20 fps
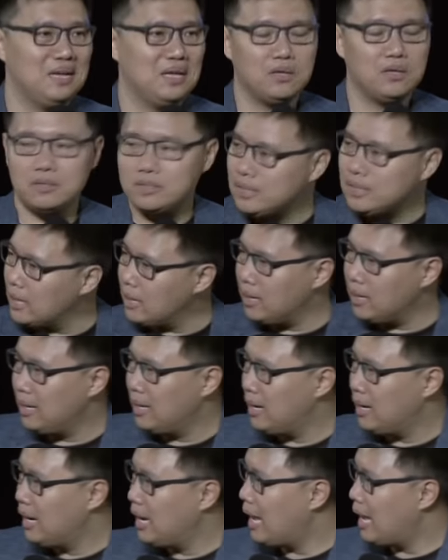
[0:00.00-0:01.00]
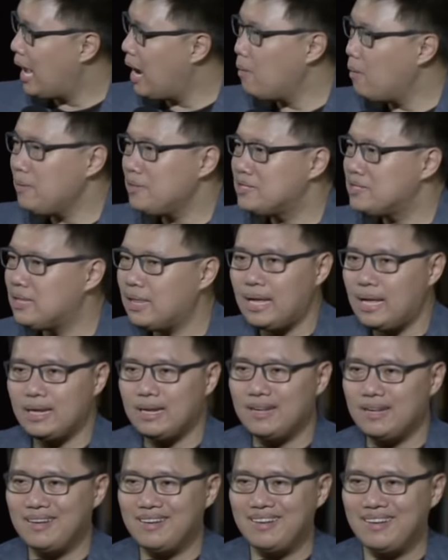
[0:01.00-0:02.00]
You said, how is
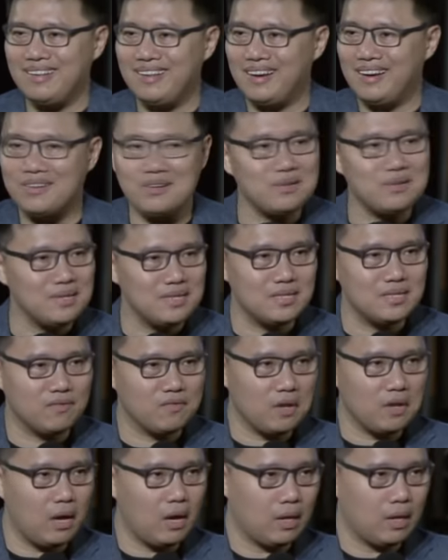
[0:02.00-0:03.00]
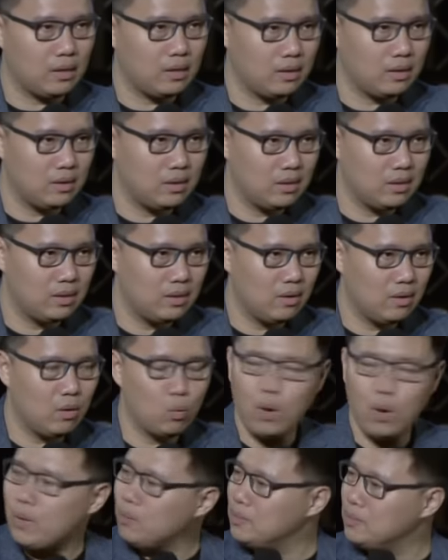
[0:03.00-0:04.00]
that a goodness of God?
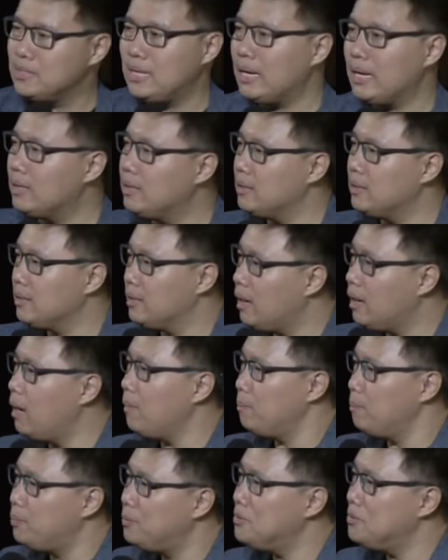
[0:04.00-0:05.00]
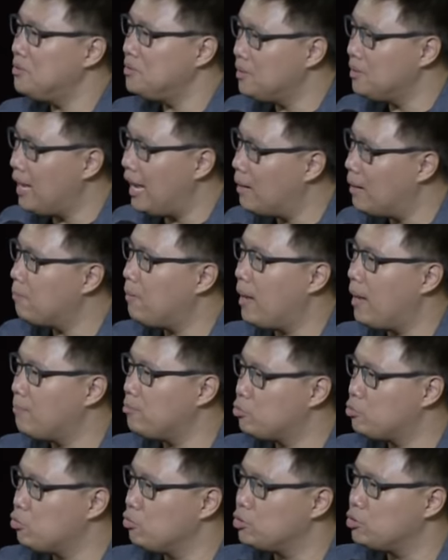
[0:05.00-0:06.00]
What was that good? God put Abraham
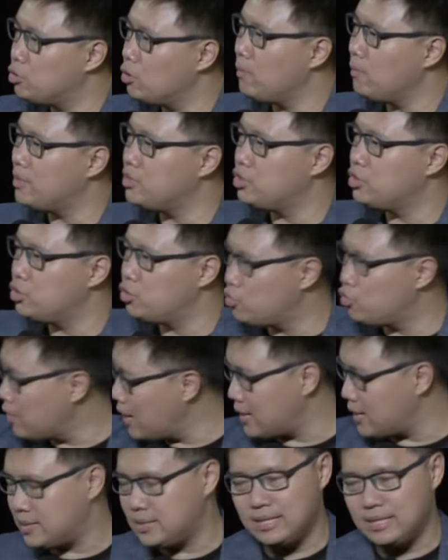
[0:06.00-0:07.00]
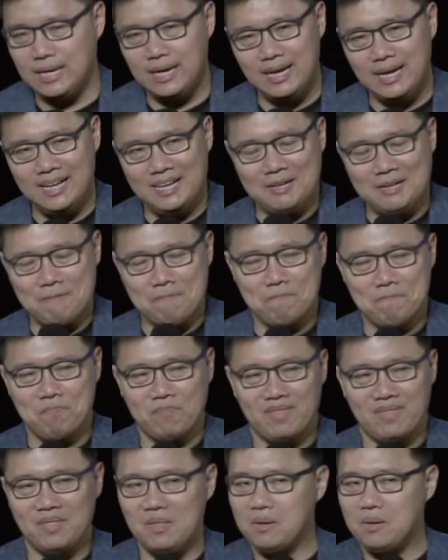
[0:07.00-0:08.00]
through so much stress.
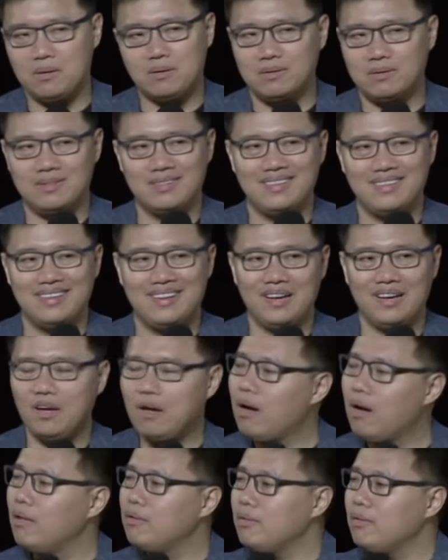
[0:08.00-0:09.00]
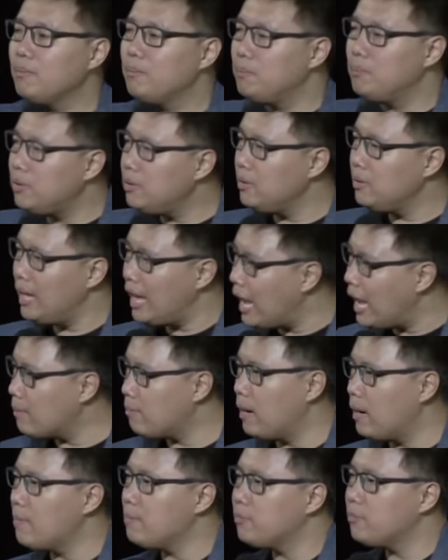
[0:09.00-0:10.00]
No, God put
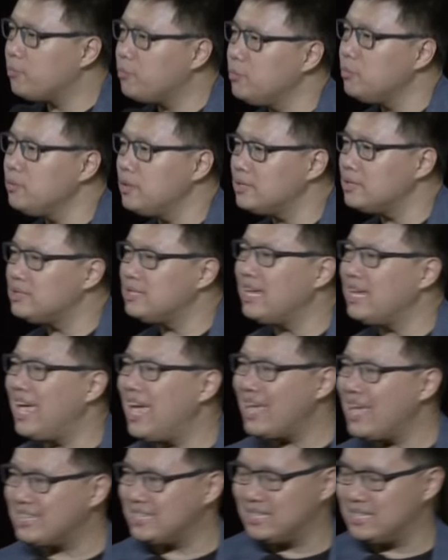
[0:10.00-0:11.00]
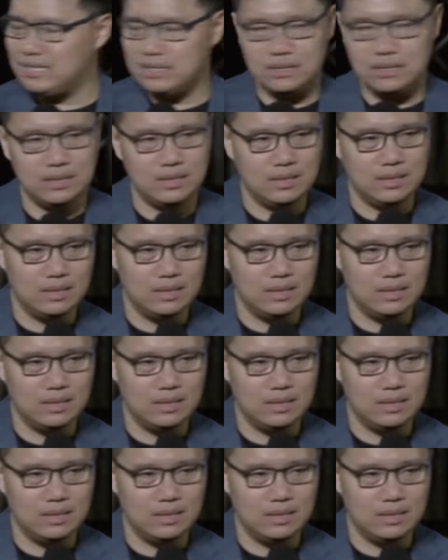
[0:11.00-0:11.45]
Abraham through the test.